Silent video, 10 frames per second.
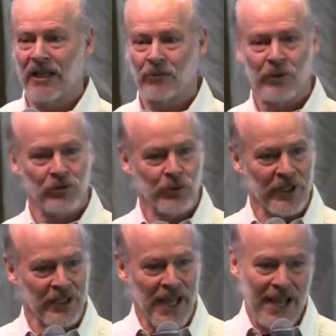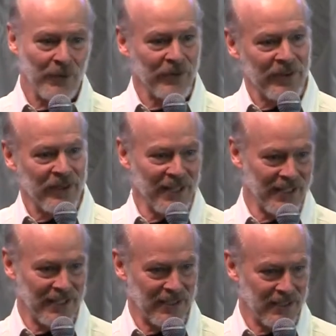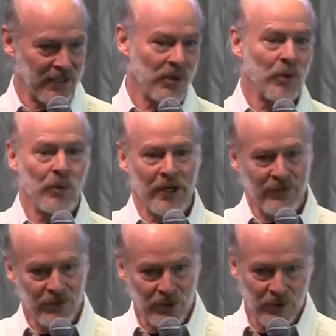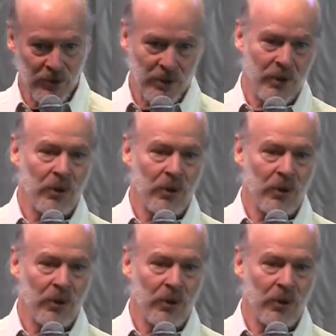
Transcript: in which we could outthink whatever